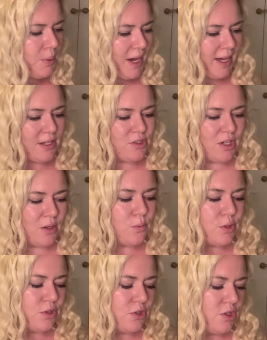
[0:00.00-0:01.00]
packaging
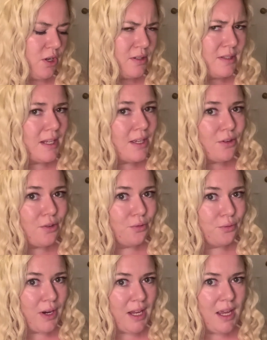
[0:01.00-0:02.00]
was just like
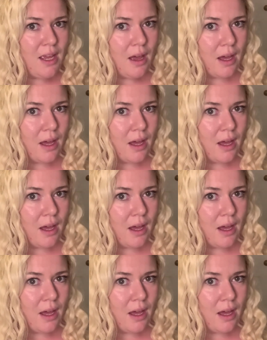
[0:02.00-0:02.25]
grey,